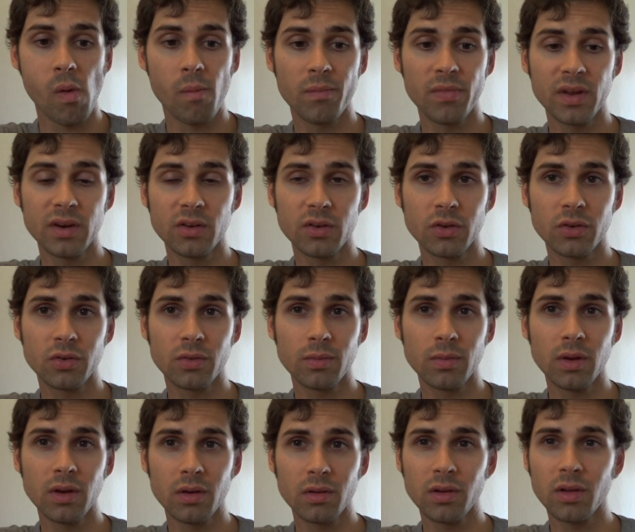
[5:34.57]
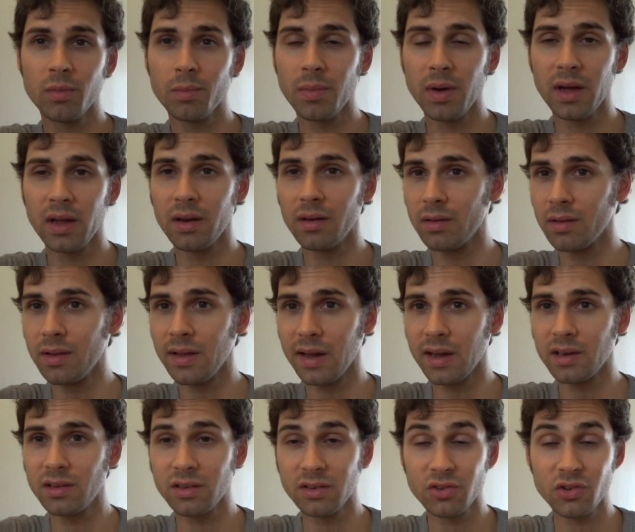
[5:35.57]
then you might
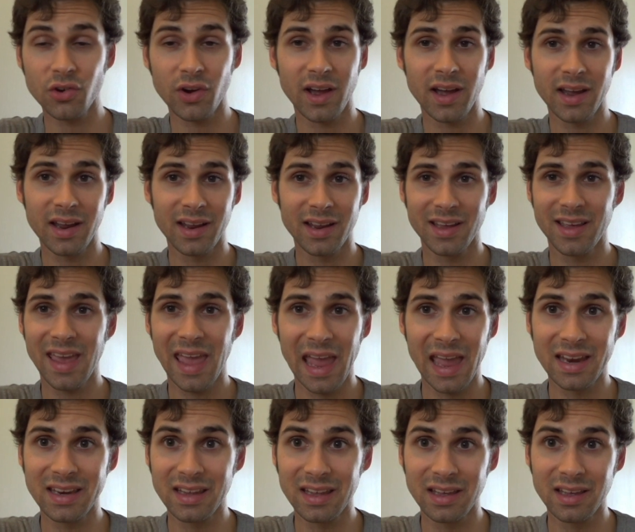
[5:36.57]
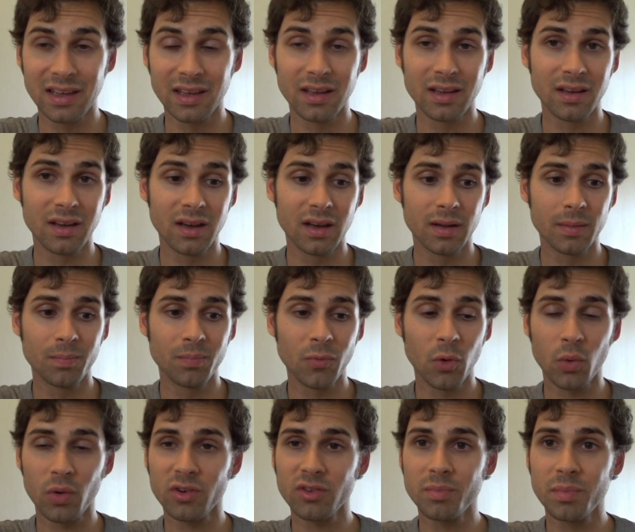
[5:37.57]
like to try candying
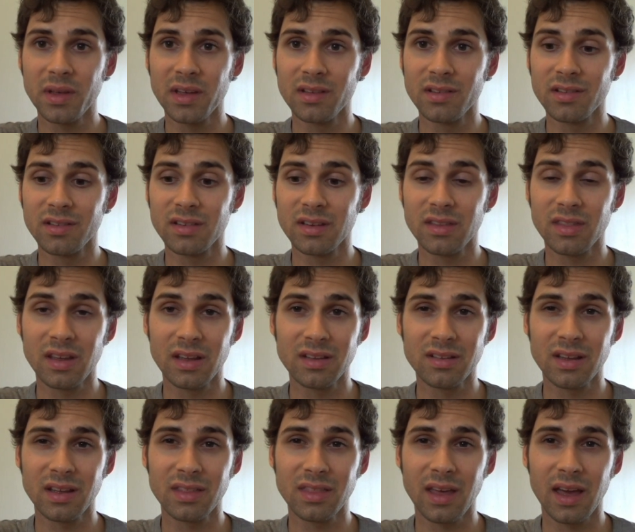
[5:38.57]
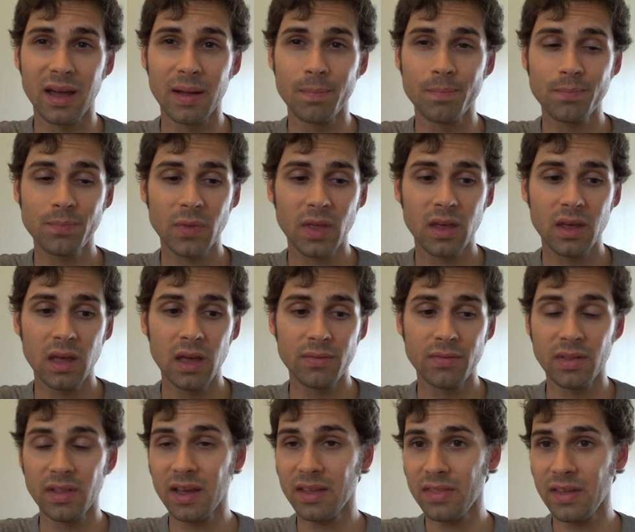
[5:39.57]
orange peels and things like that.
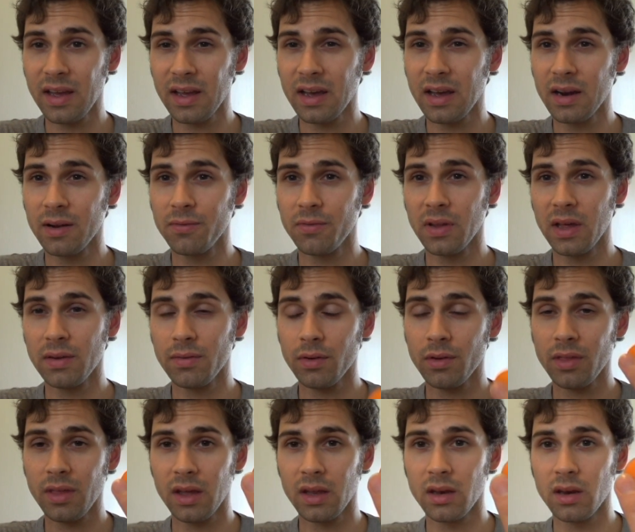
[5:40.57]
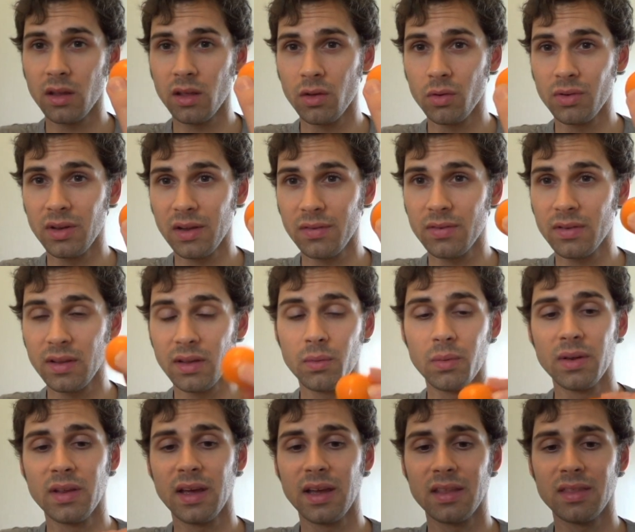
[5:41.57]
If you like that kind of flavor, then you definitely
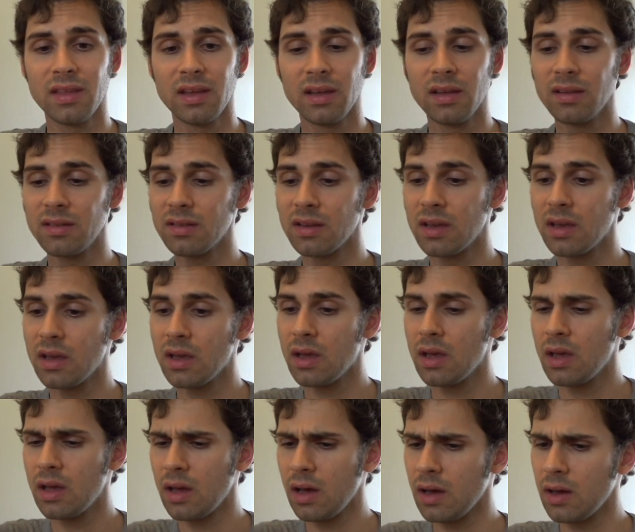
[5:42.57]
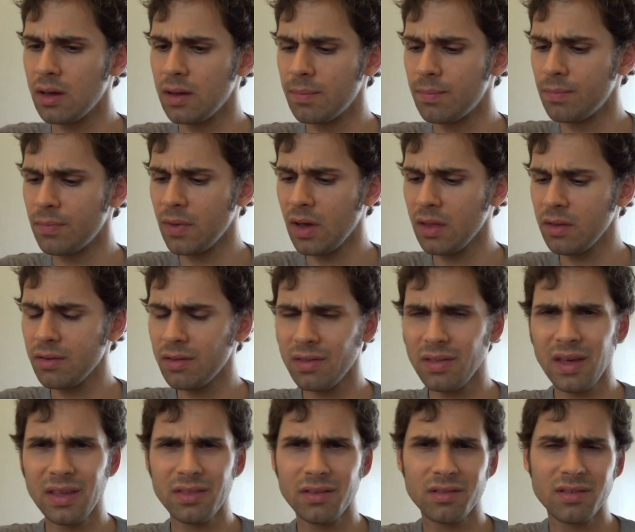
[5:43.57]
would like these. Other than
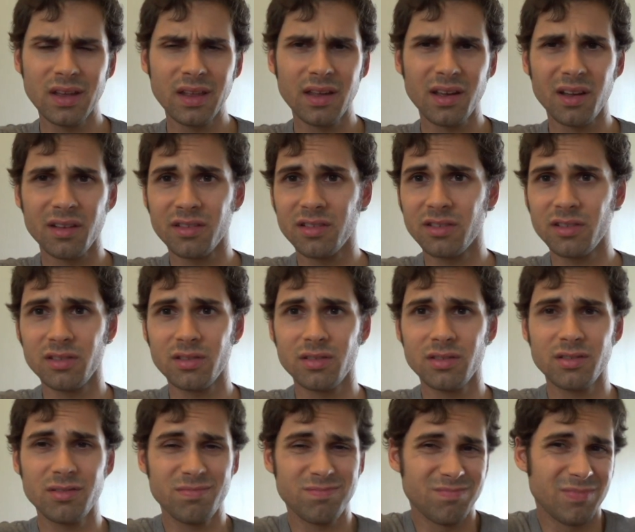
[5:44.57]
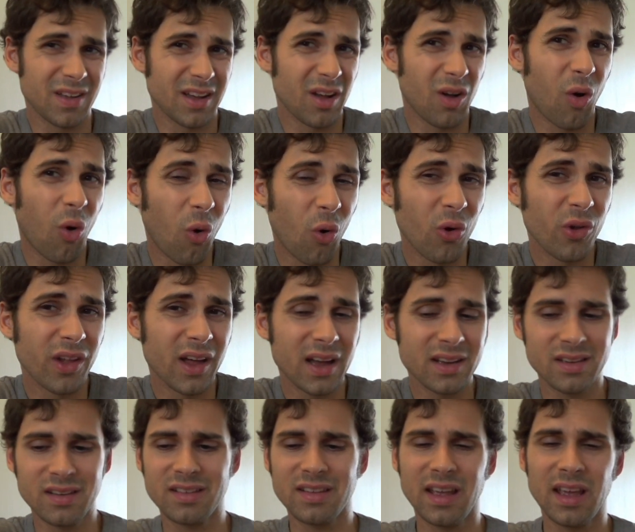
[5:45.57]
that, there's not like a whole
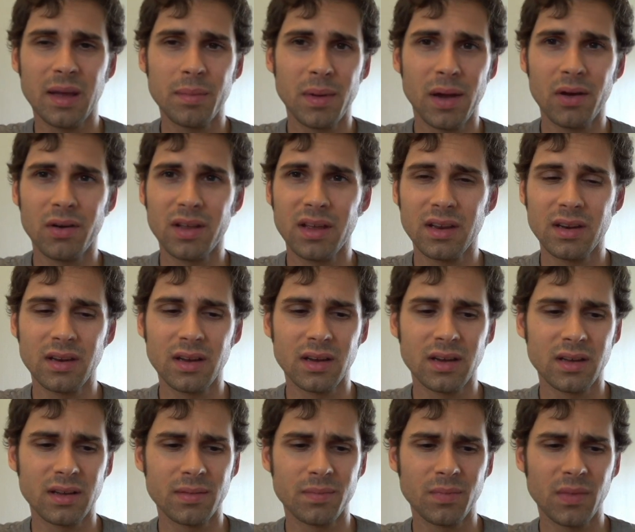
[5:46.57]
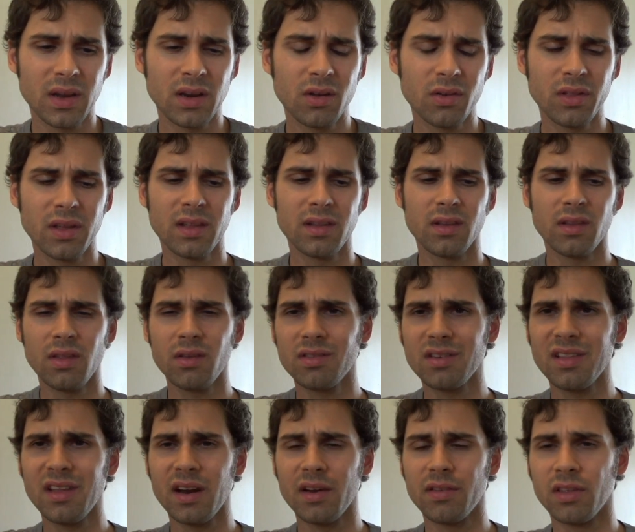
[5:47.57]
lot to say about it. I know that there's
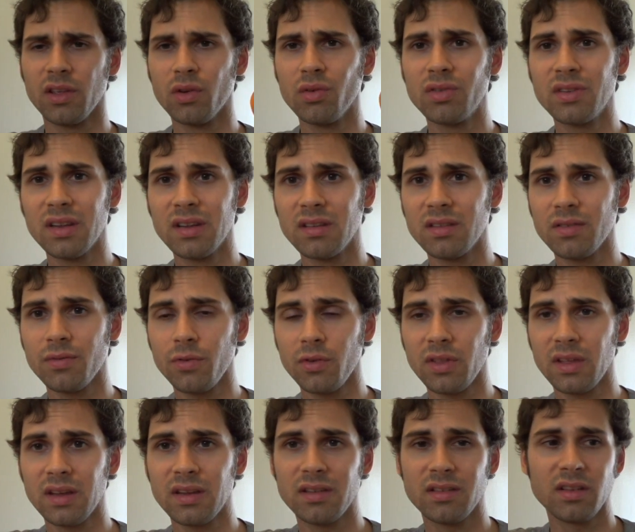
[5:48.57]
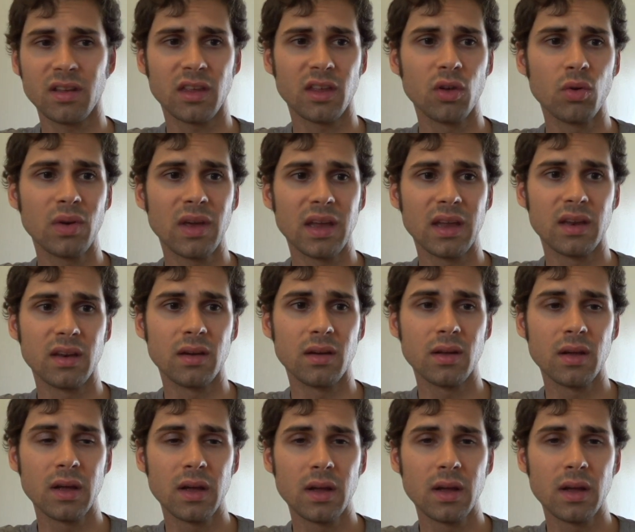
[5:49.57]
a lot of uses for this. Like you can